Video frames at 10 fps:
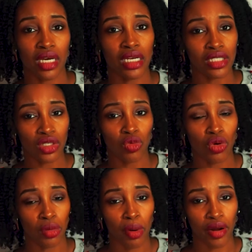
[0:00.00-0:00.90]
get into the
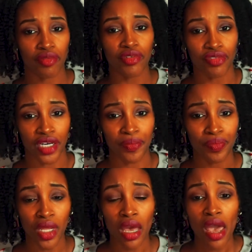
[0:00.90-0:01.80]
water park for free.
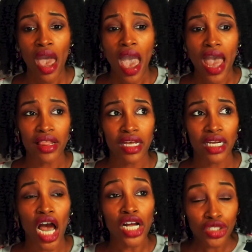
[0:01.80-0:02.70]
And
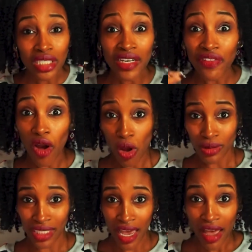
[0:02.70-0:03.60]
then underneath the
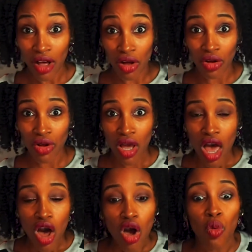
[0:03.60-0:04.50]
hotel
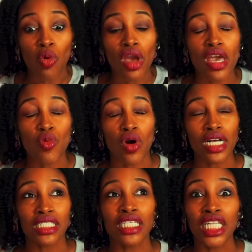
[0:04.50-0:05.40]

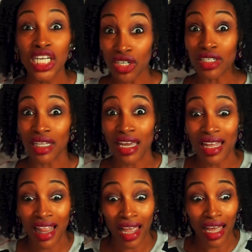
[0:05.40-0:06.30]
was literally
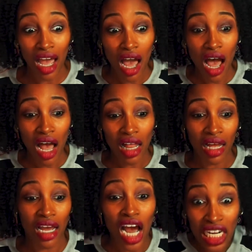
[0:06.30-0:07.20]
like
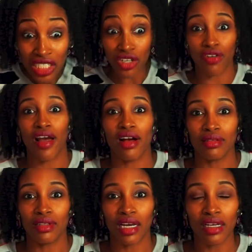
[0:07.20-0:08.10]
like an
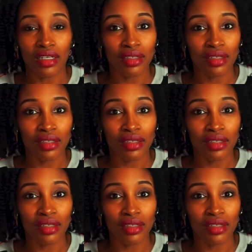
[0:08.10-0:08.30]
underground,